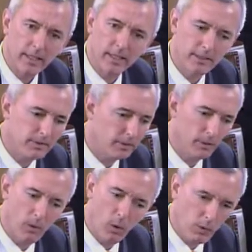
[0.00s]
is
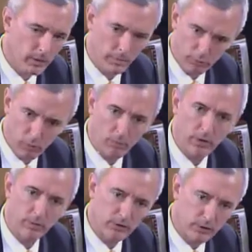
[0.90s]
wholly
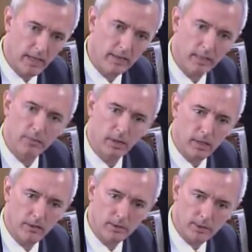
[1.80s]
appropriate when trying to keep our
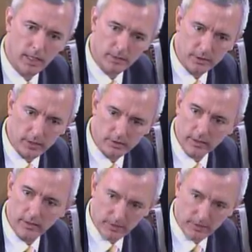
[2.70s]
country safe. Is that correct?